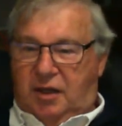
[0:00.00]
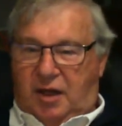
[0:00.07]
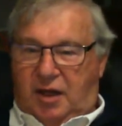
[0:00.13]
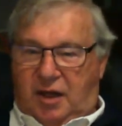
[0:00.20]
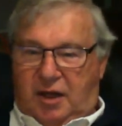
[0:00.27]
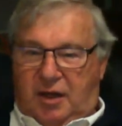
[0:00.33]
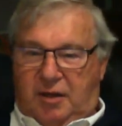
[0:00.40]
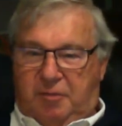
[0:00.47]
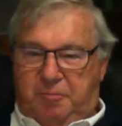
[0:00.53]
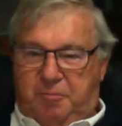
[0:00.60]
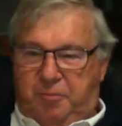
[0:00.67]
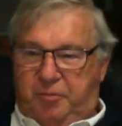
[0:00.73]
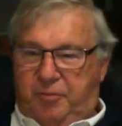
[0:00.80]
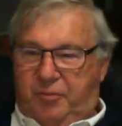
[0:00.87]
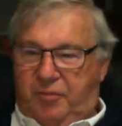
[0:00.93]
Uh,
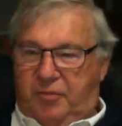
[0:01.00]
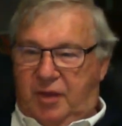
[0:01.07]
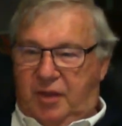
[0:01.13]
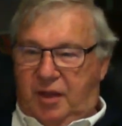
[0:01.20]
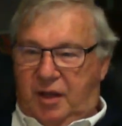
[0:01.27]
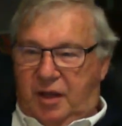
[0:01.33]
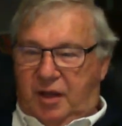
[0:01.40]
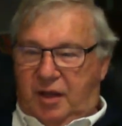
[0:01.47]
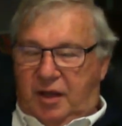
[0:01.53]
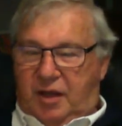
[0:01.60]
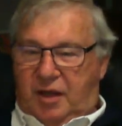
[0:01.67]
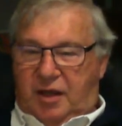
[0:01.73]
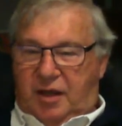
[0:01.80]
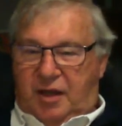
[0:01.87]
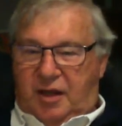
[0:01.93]
um,
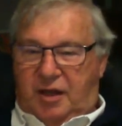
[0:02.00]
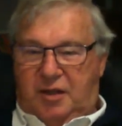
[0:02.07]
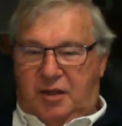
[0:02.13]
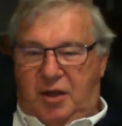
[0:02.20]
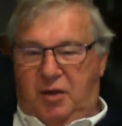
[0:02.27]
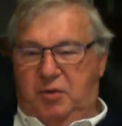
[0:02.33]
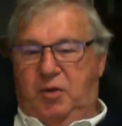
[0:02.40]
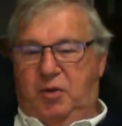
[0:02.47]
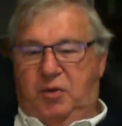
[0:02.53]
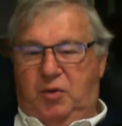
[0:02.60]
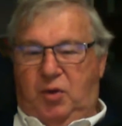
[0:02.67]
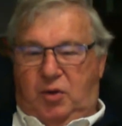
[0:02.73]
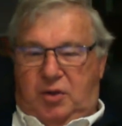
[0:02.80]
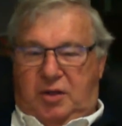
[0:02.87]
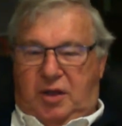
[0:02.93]
and uh,
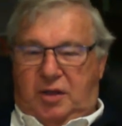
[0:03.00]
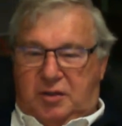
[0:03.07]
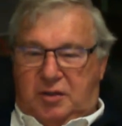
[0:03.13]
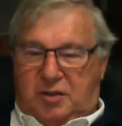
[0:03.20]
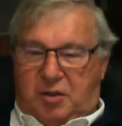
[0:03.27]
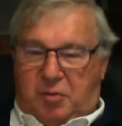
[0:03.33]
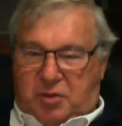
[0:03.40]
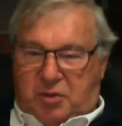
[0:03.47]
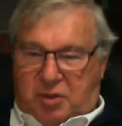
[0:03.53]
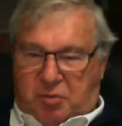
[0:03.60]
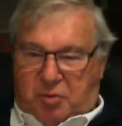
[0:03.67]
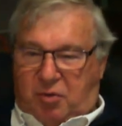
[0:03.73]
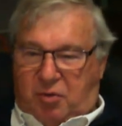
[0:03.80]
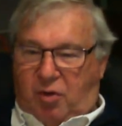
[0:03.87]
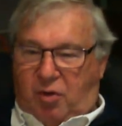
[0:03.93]
look, to, to, to,
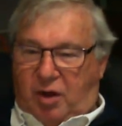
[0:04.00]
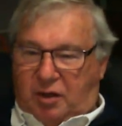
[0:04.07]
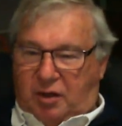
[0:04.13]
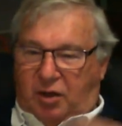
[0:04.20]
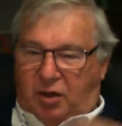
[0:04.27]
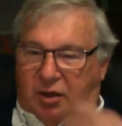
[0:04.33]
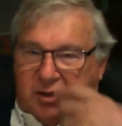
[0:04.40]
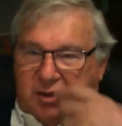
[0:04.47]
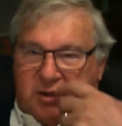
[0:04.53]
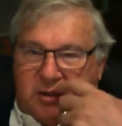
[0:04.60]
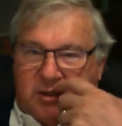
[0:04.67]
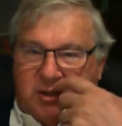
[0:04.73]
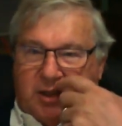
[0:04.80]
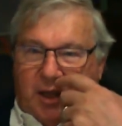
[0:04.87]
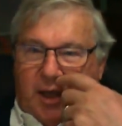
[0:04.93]
be quite
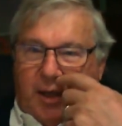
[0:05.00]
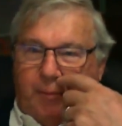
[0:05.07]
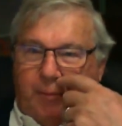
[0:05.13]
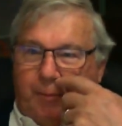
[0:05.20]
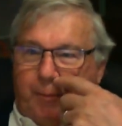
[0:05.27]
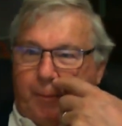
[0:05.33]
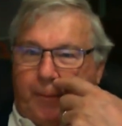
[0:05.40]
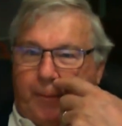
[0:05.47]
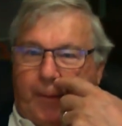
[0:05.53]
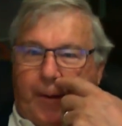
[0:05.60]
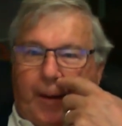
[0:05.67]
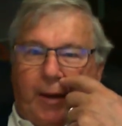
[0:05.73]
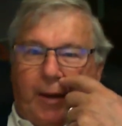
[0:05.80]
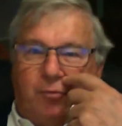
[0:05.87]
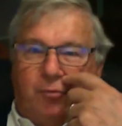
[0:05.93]
honest, um,
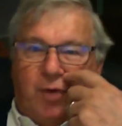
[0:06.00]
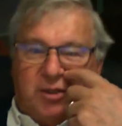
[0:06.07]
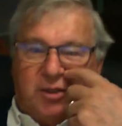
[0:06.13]
uh,